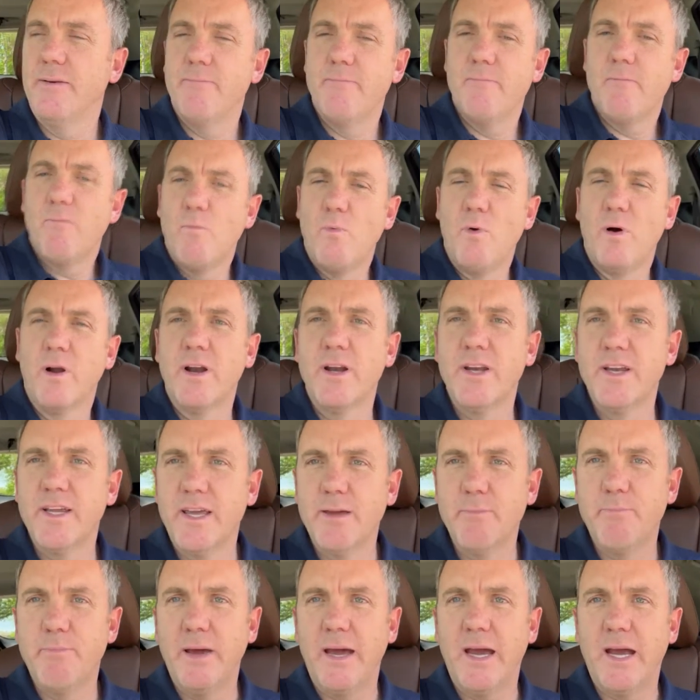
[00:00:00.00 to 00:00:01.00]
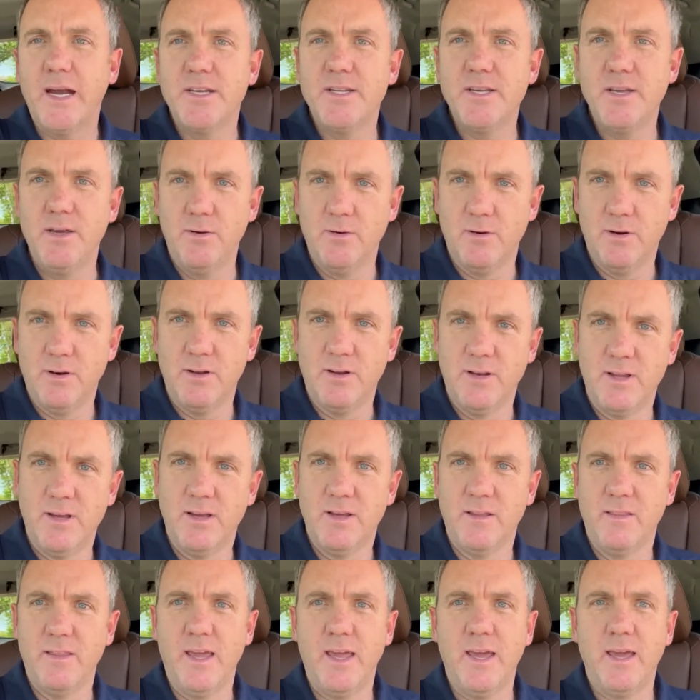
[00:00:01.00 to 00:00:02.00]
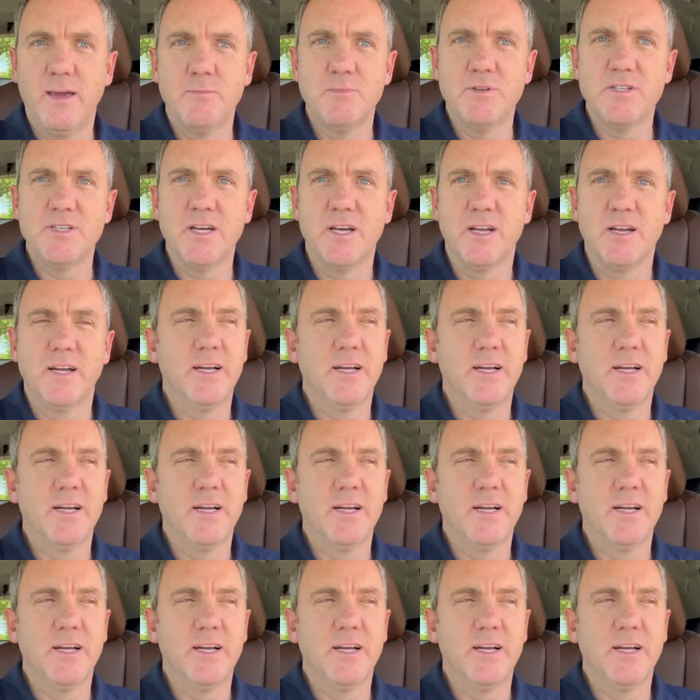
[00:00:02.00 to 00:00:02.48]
wanted to get back to you on the Amazon.